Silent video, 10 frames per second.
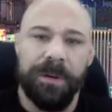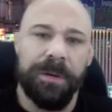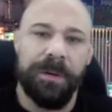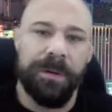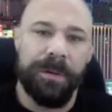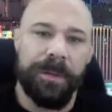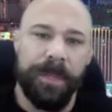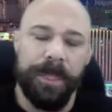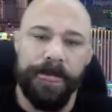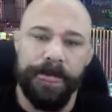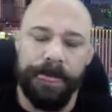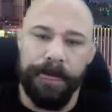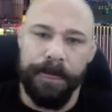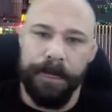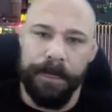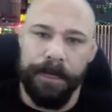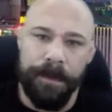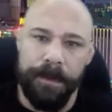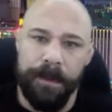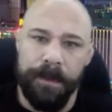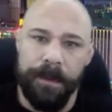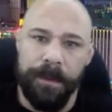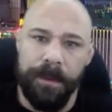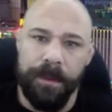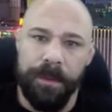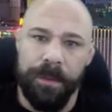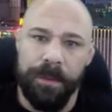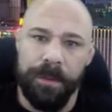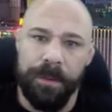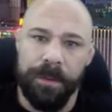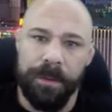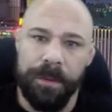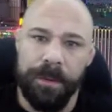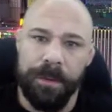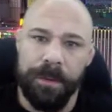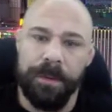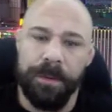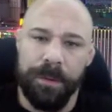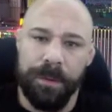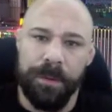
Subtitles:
This person isn't speaking.